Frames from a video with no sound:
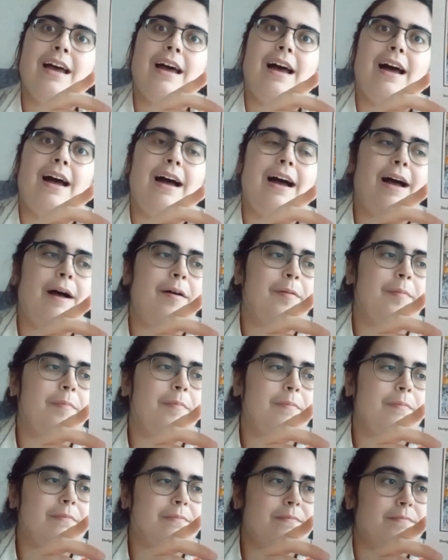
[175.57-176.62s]
As
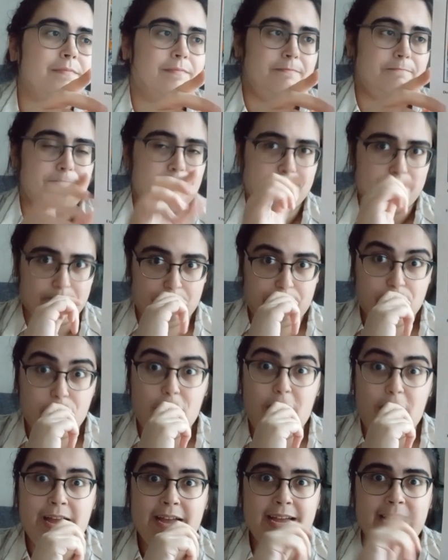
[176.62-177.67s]

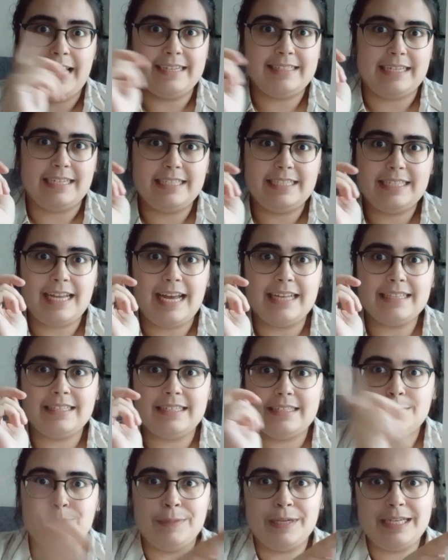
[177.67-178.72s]
I said, it
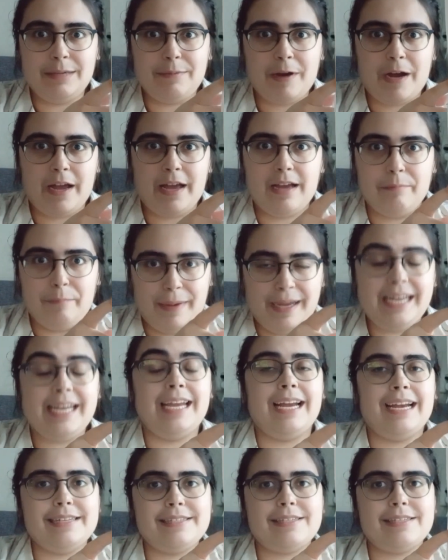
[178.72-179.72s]
is Mickey as